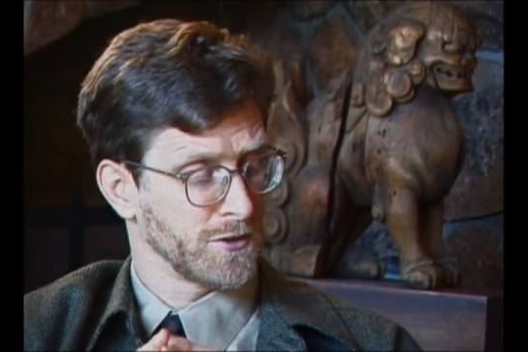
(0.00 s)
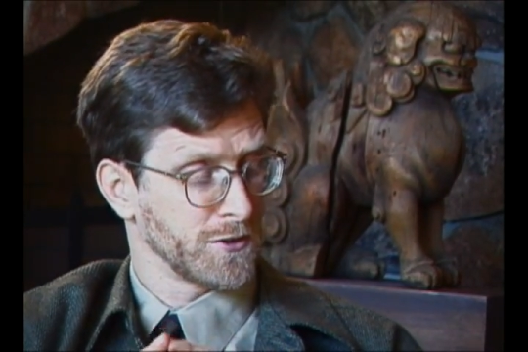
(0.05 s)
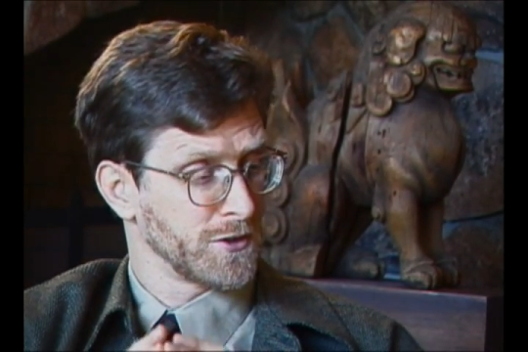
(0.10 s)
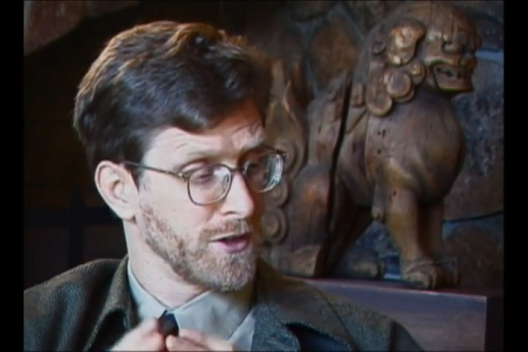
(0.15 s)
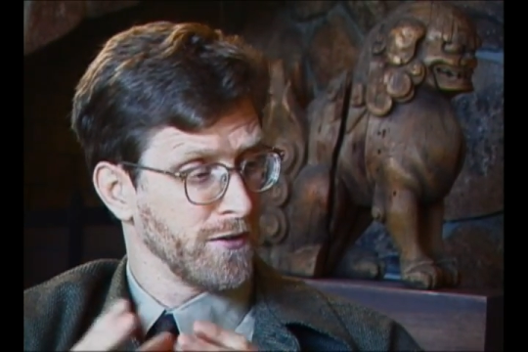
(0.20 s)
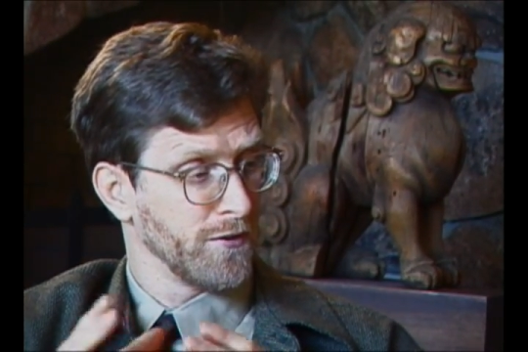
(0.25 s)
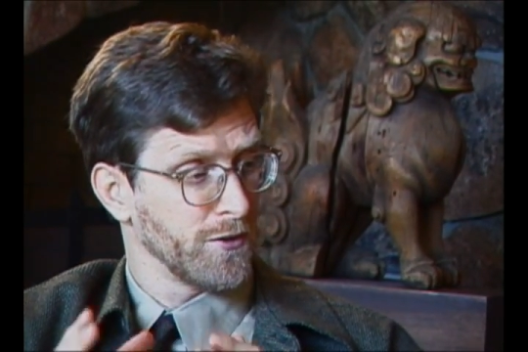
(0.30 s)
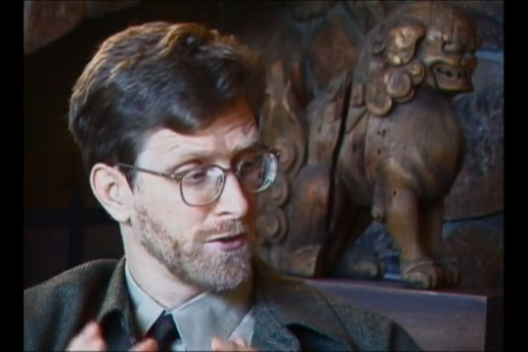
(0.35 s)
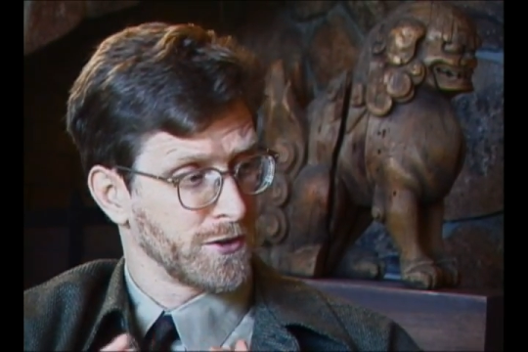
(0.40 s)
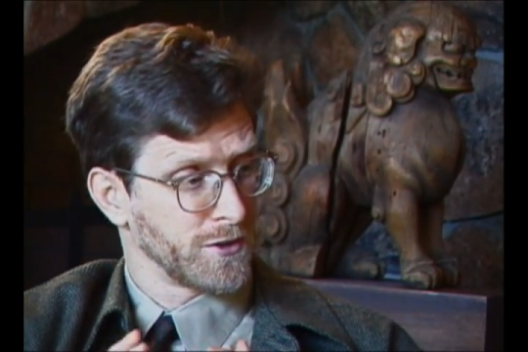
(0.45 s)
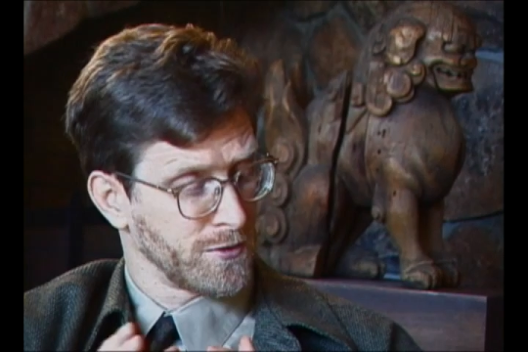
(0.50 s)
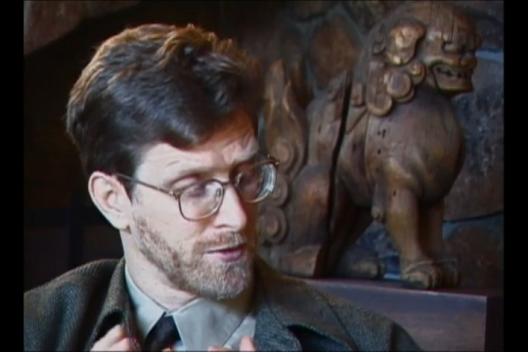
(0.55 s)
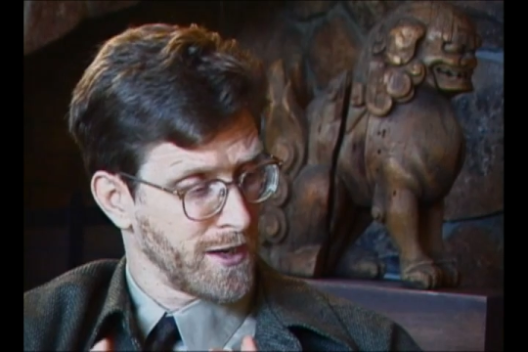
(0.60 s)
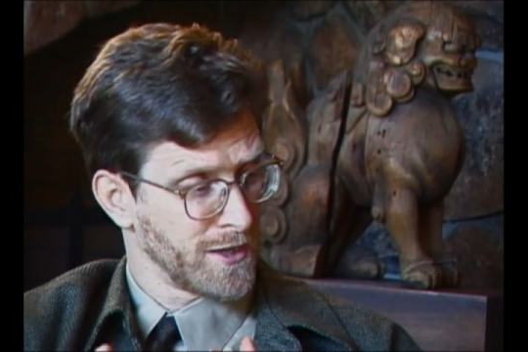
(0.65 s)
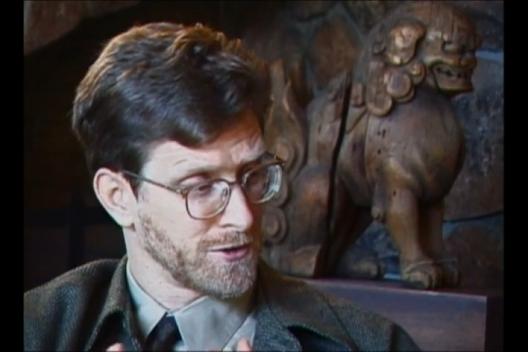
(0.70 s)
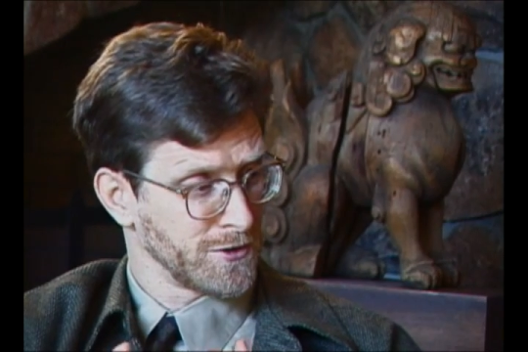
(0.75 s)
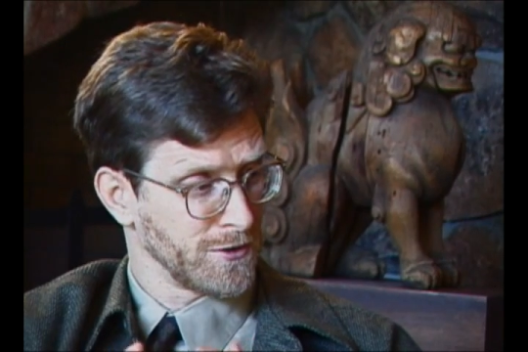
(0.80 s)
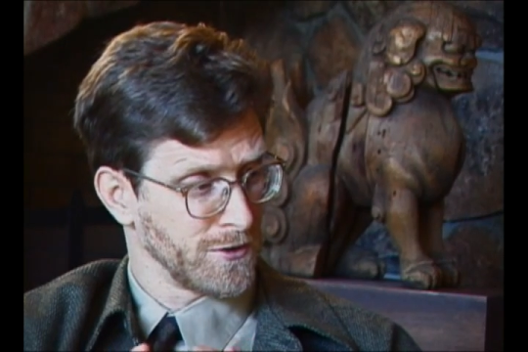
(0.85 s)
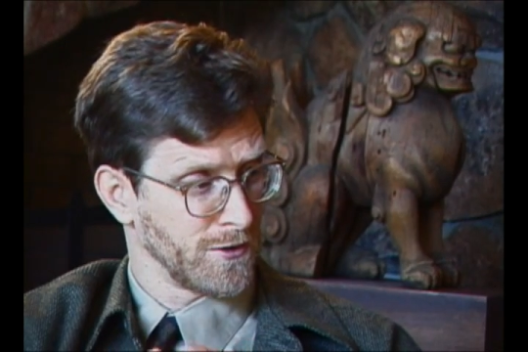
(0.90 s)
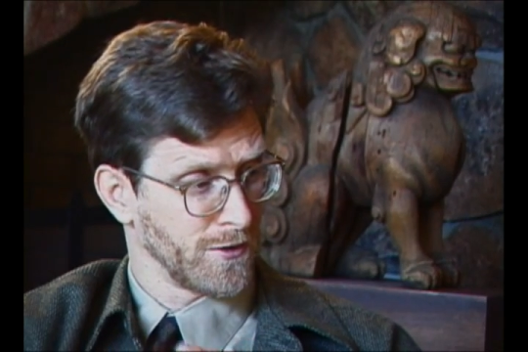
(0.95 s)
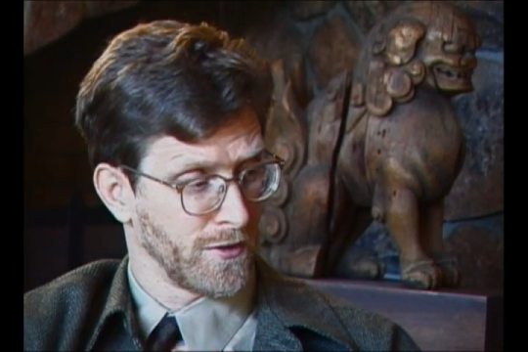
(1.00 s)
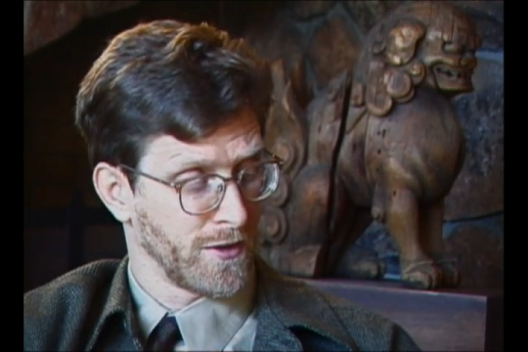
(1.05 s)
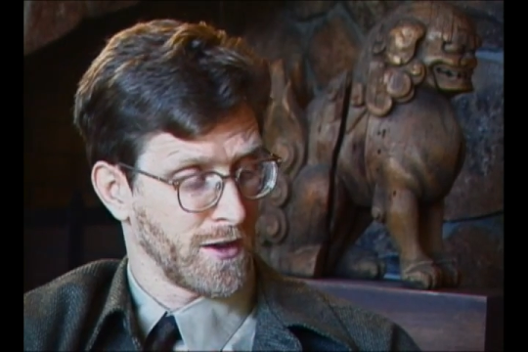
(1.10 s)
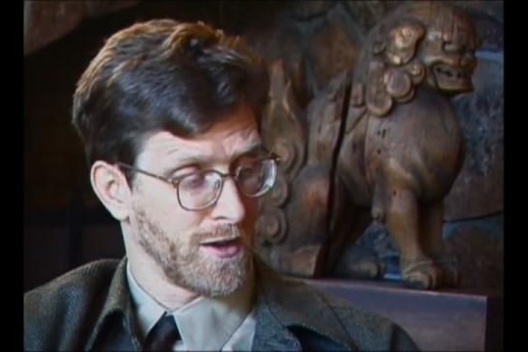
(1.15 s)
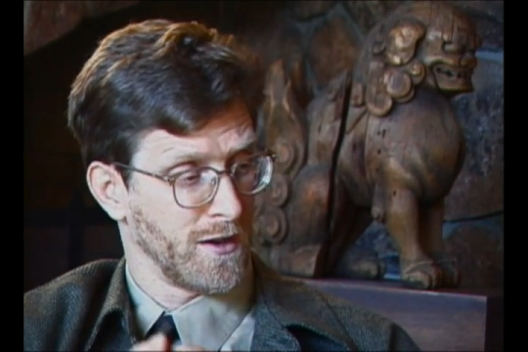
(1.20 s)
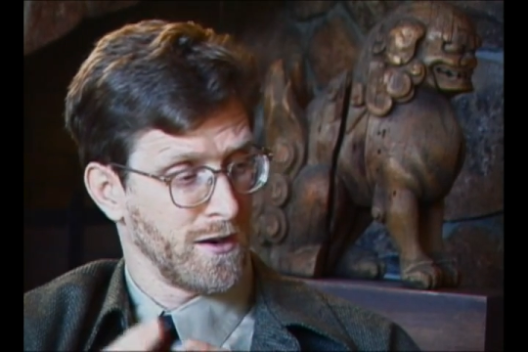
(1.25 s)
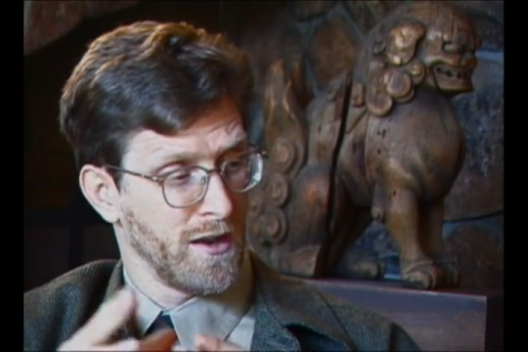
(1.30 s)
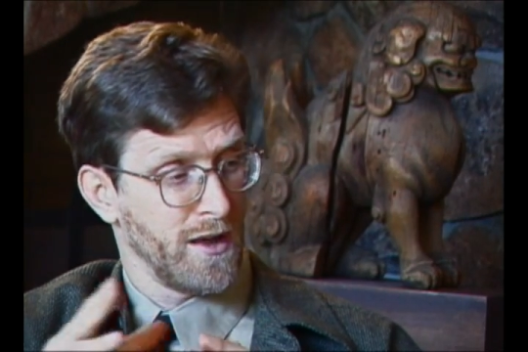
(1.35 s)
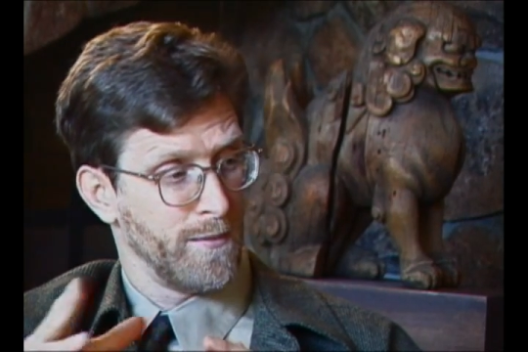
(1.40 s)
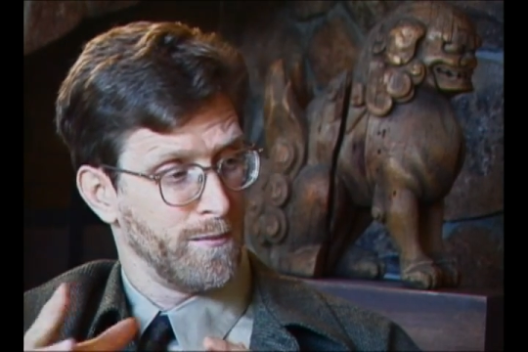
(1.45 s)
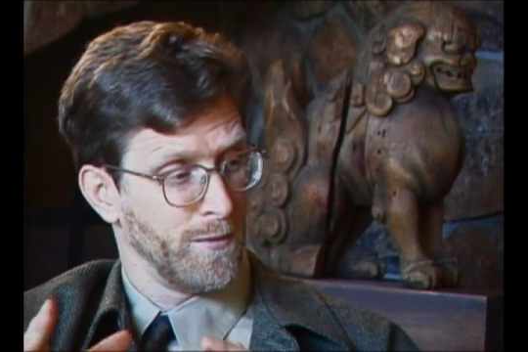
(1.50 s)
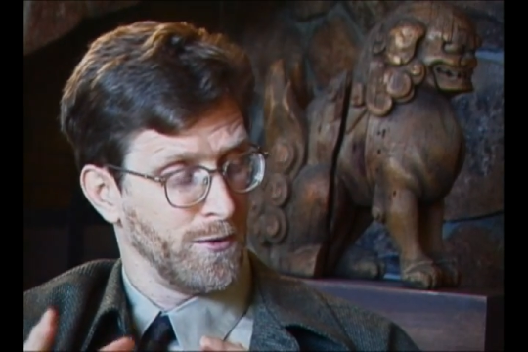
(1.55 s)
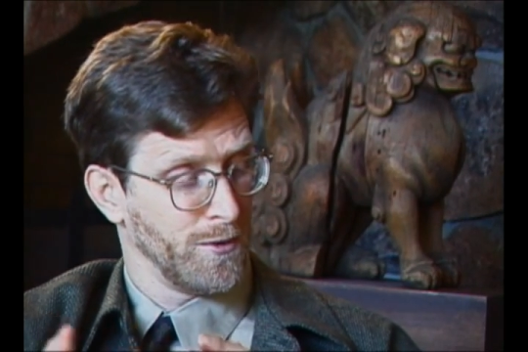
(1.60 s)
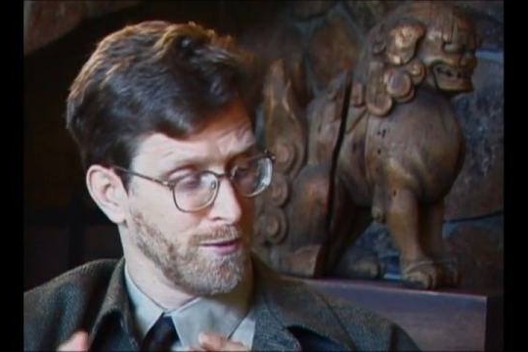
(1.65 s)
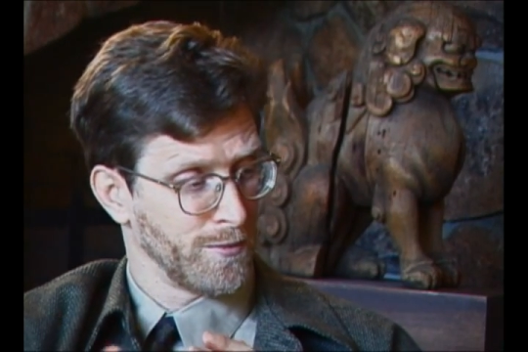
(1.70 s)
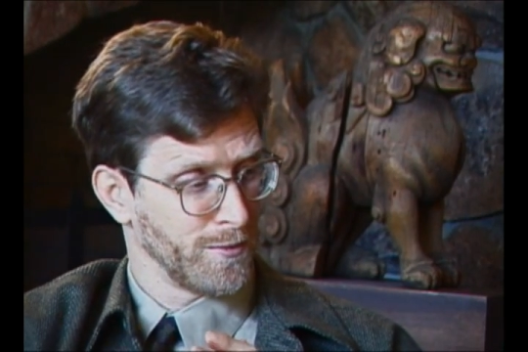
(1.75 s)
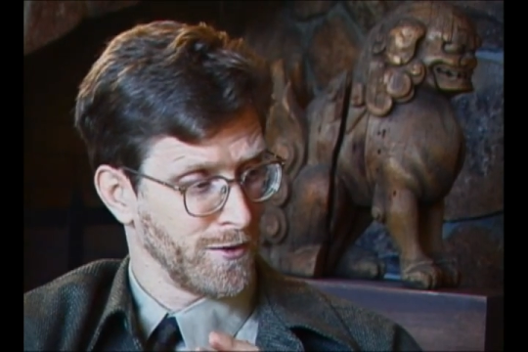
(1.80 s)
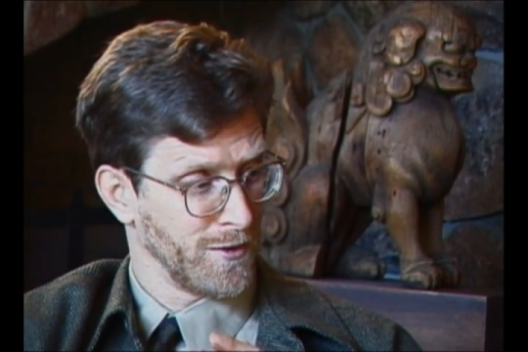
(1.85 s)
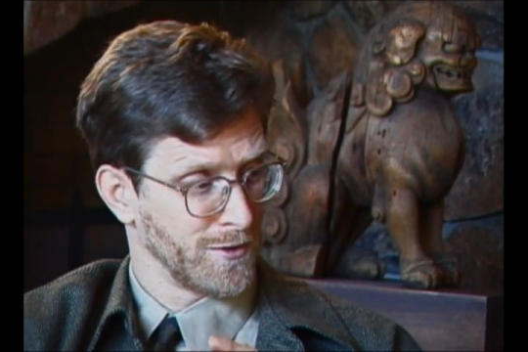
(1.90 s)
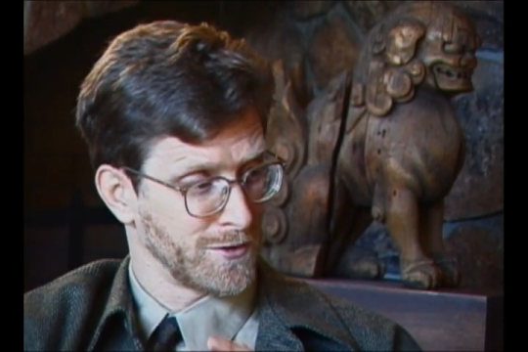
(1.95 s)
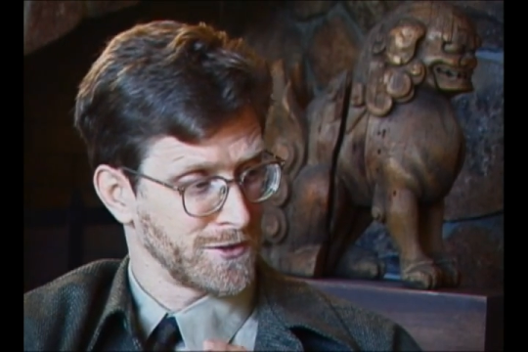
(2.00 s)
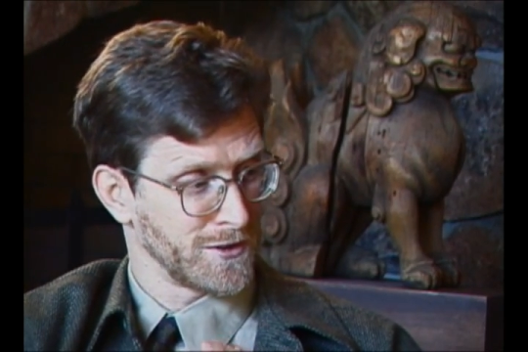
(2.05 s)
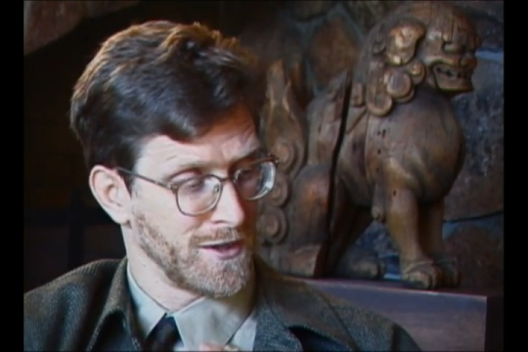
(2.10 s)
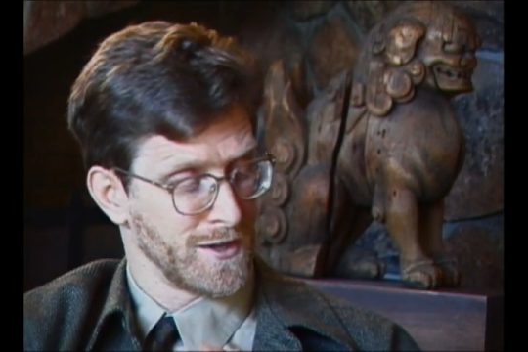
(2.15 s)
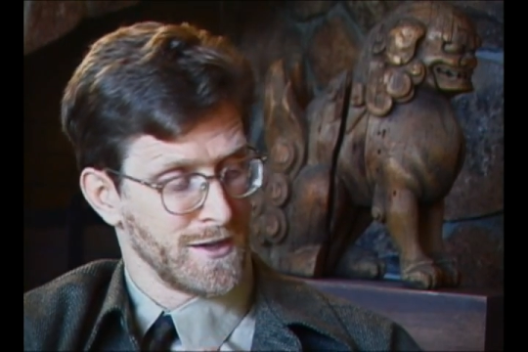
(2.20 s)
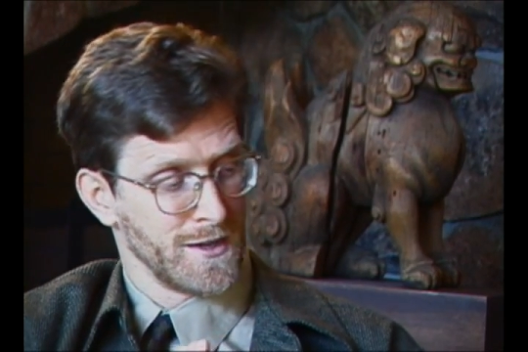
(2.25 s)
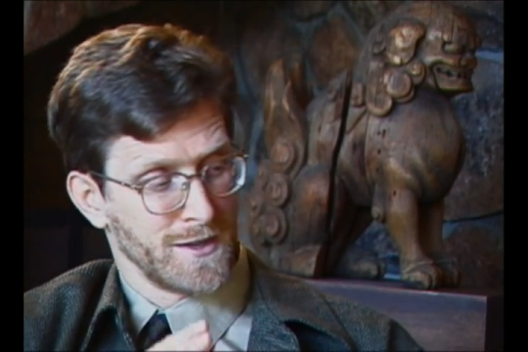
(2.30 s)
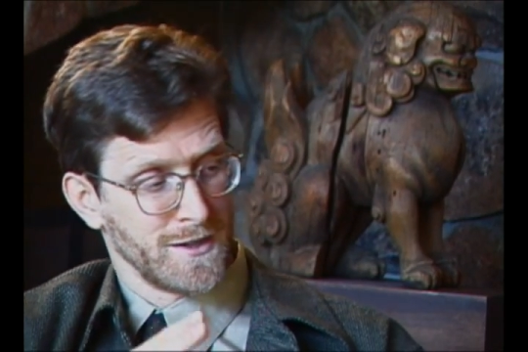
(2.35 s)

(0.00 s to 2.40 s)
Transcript: searching for a treasure, or the Columbo approach,